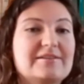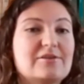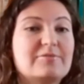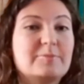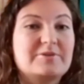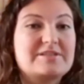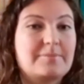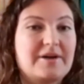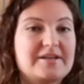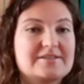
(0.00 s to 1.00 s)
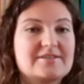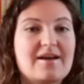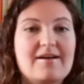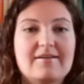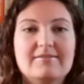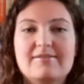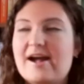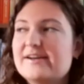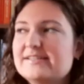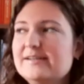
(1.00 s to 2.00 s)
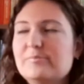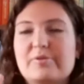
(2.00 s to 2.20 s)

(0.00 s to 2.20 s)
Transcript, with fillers: love Marissa Meyer's writing,